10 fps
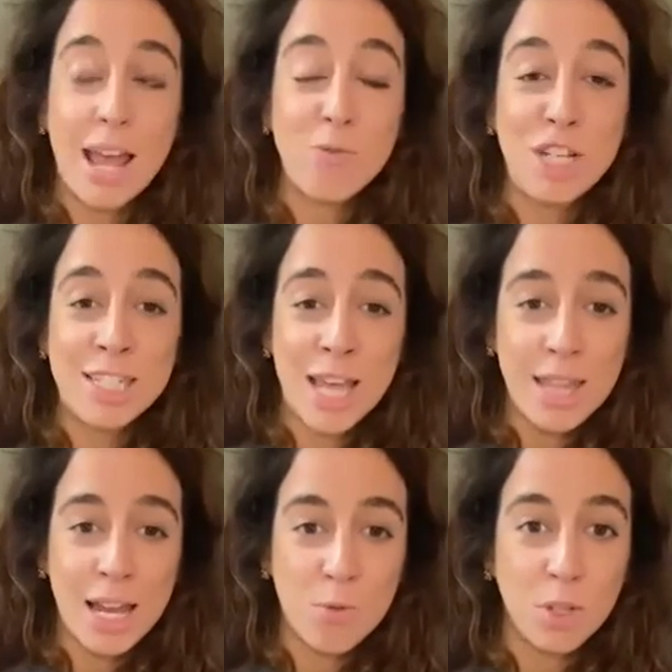and when she said
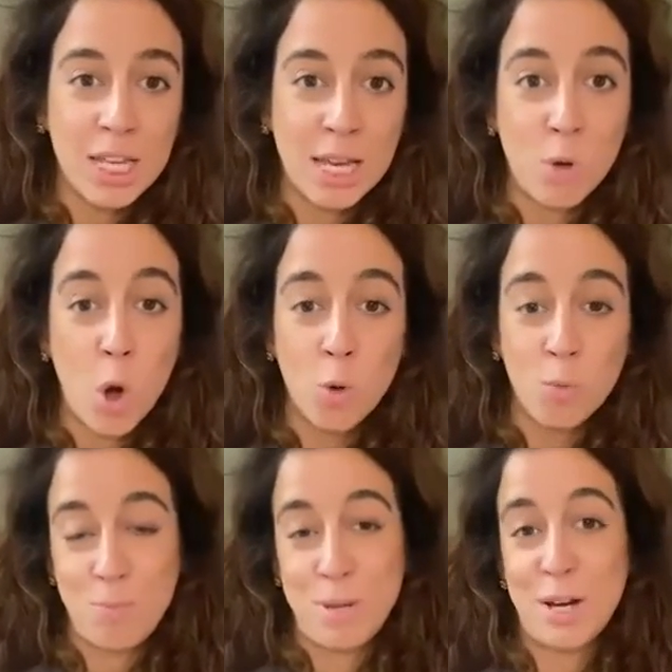that, it really hit
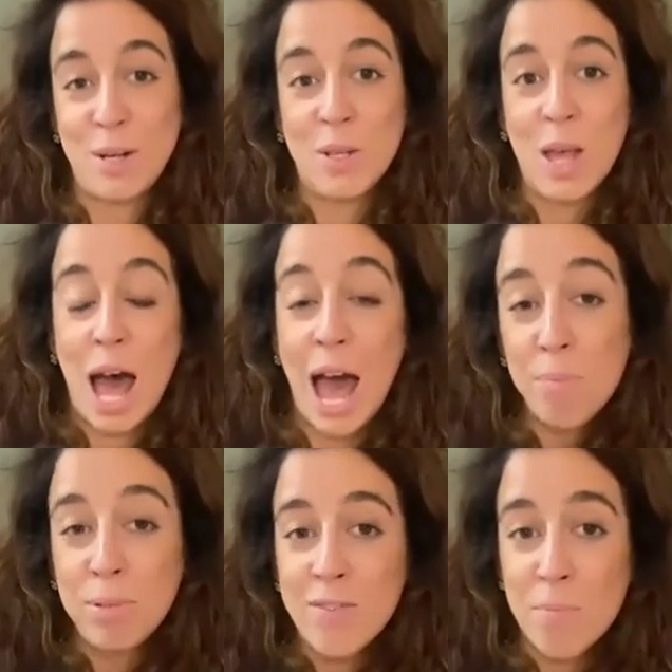home, because I
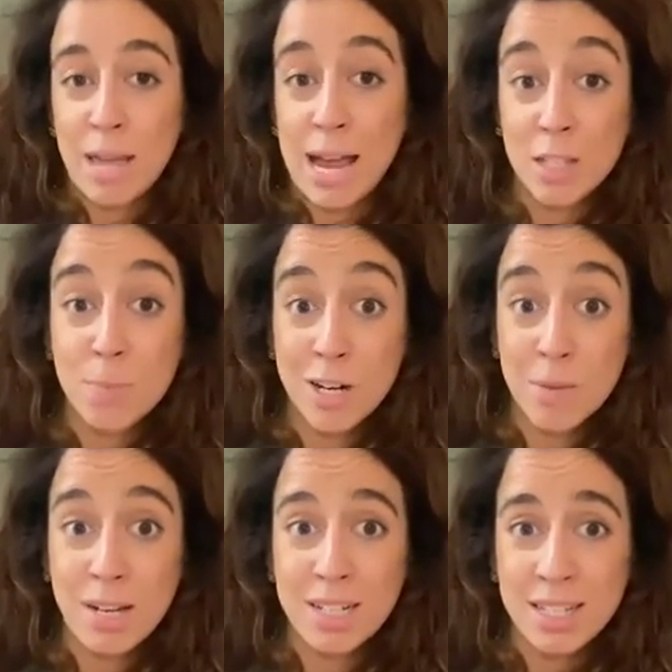believe in plant spirit
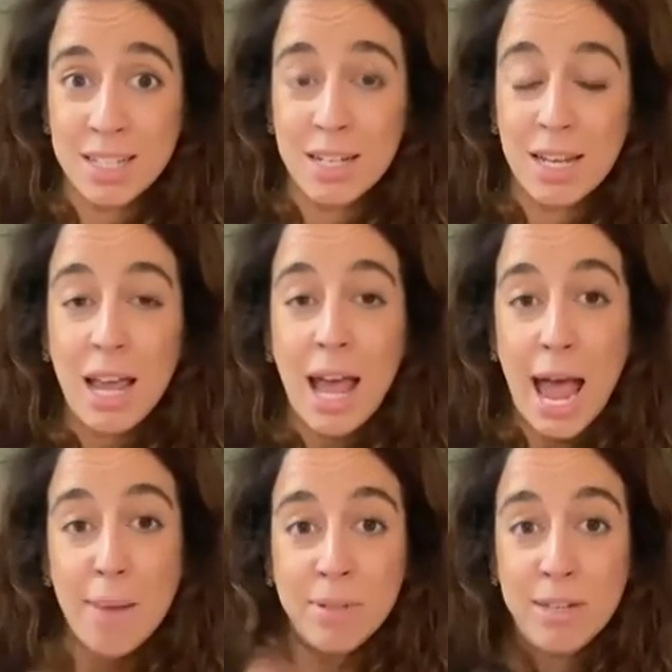medicine.
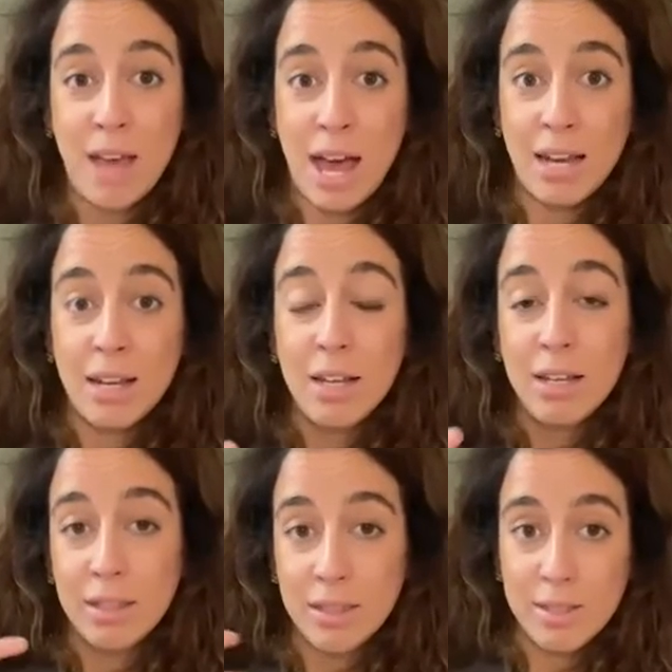I believe that
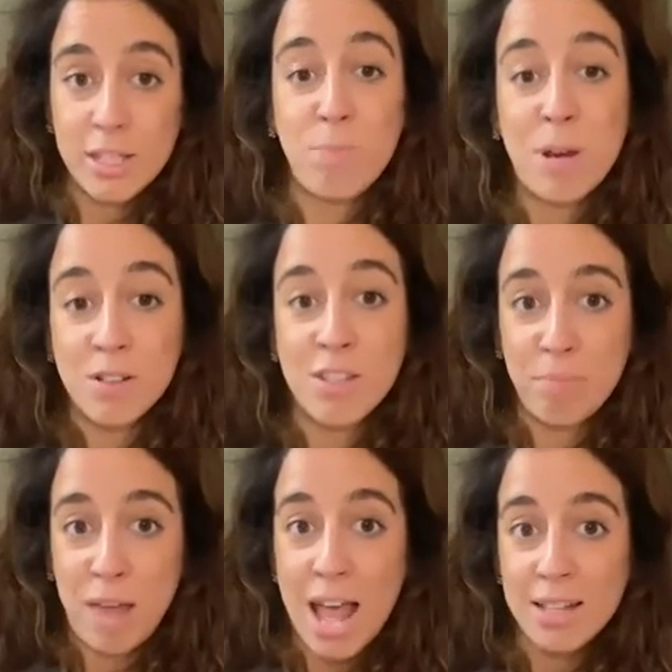the spirits of
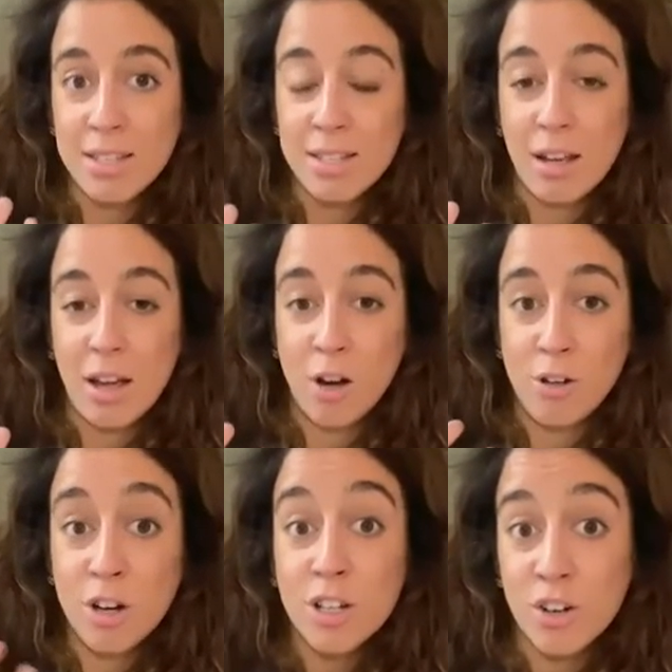plants are
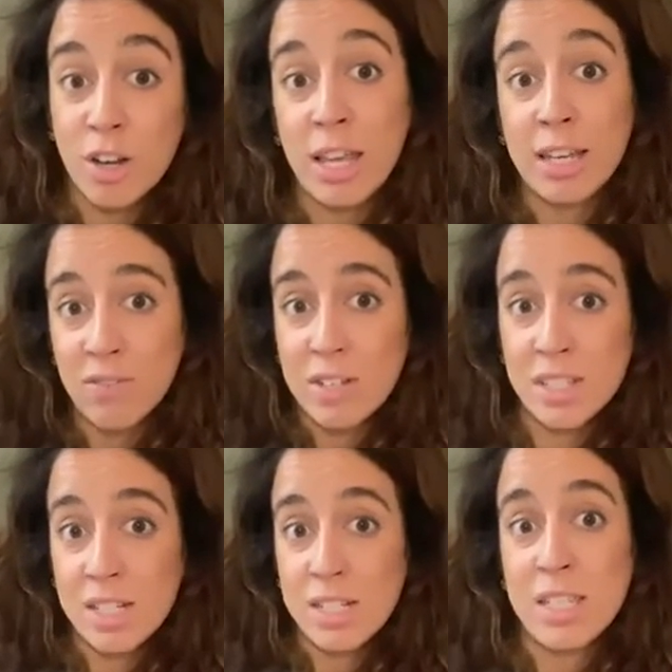nurturing, that give us
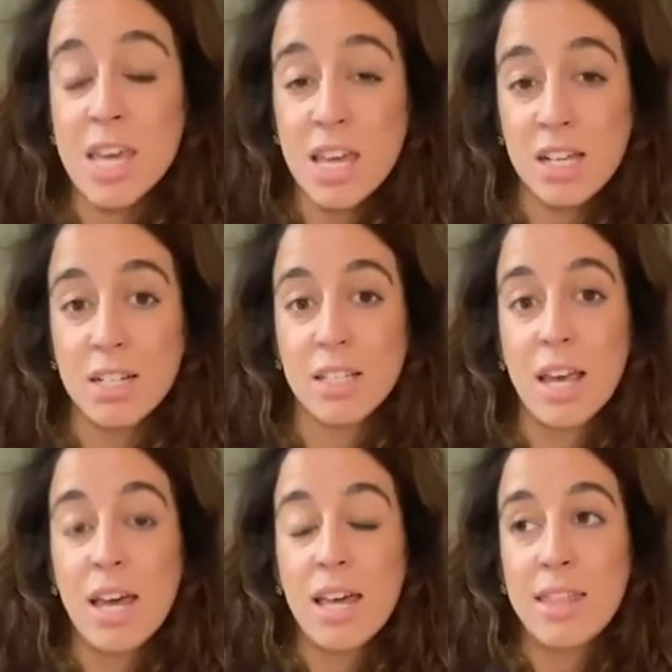these things
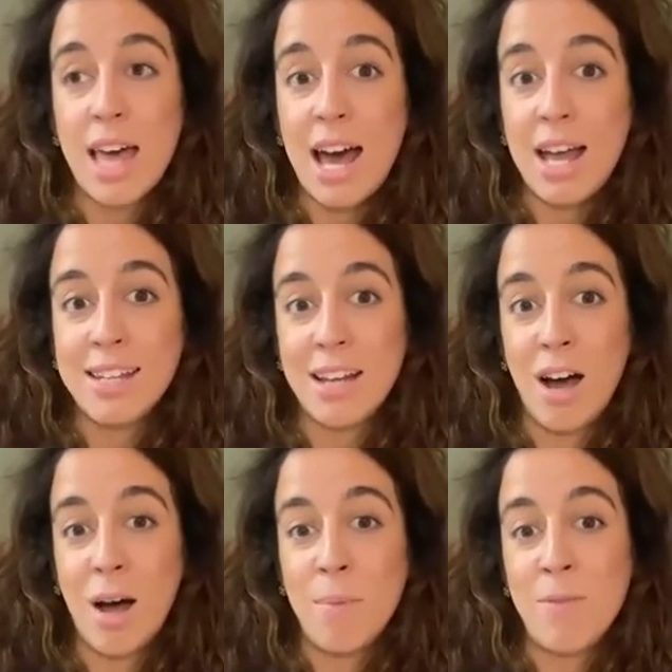that
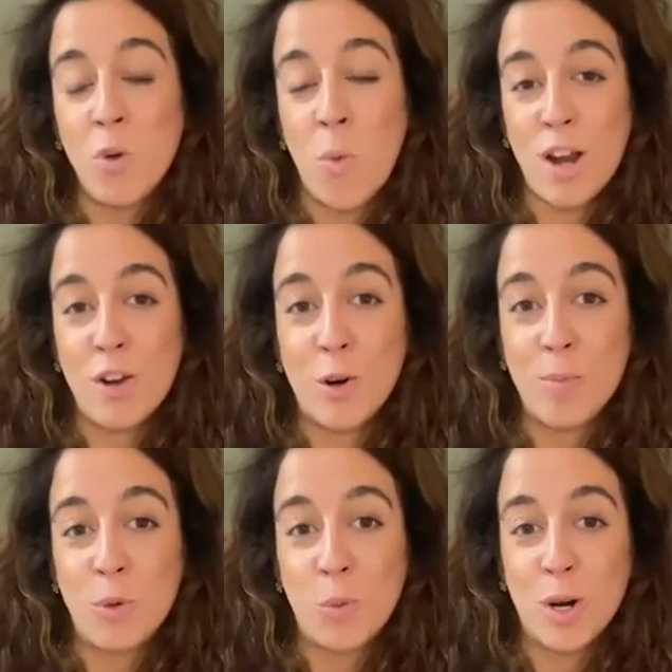if you want an herb
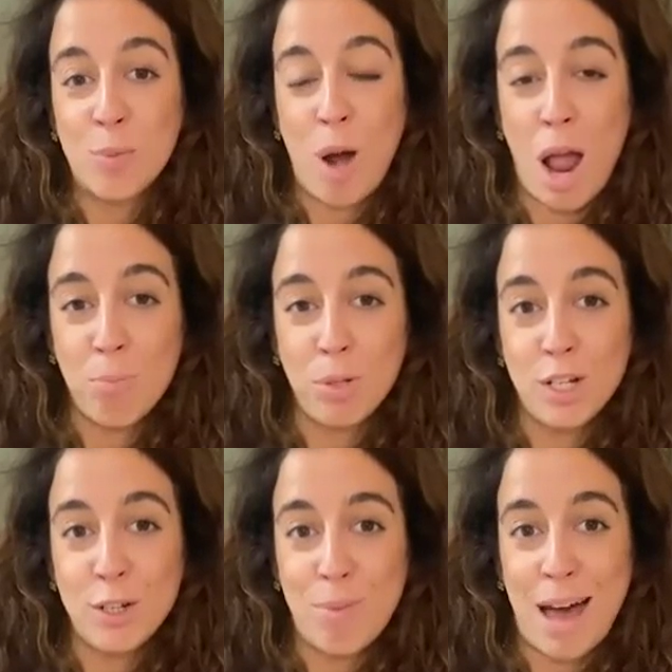to work properly
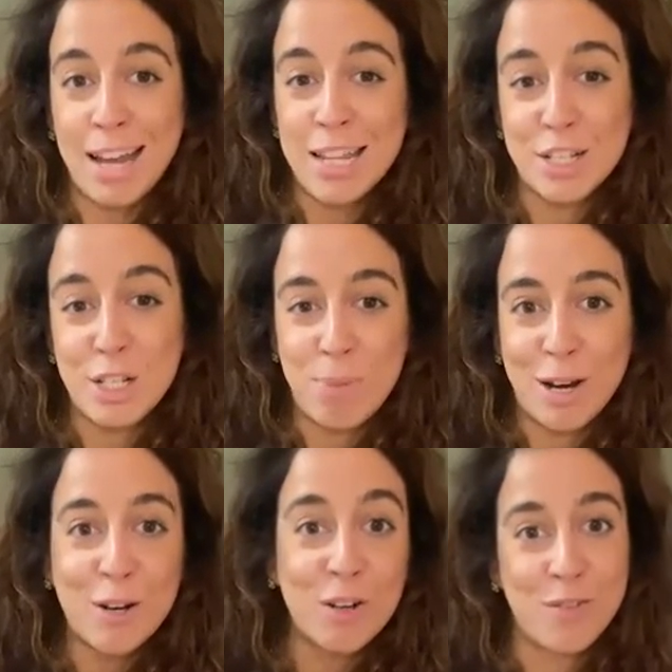in your body, the
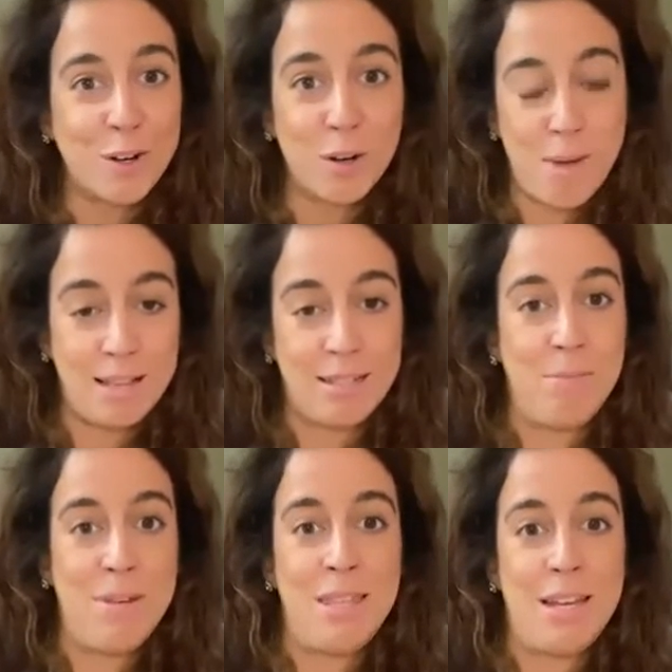spirit of the herb has to
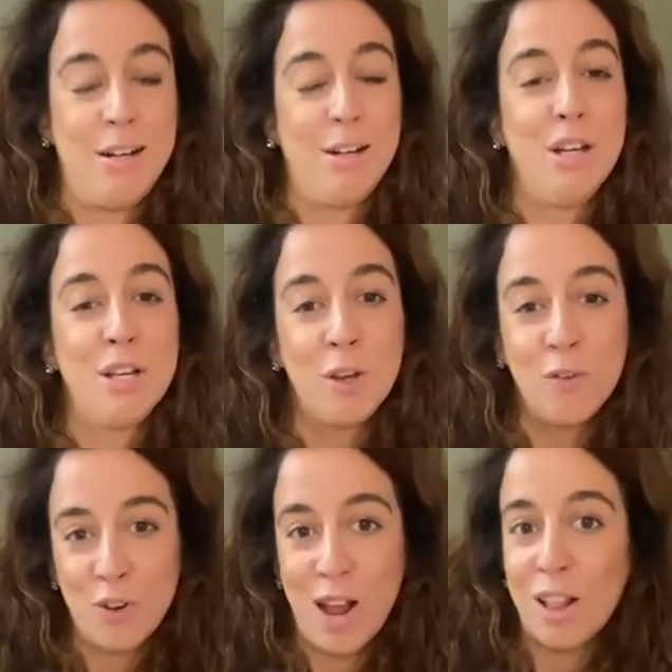be there. So if
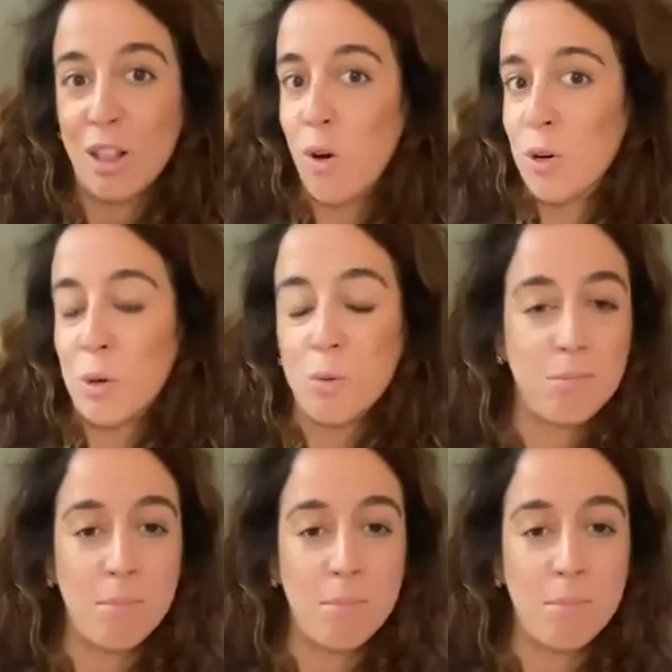they're not local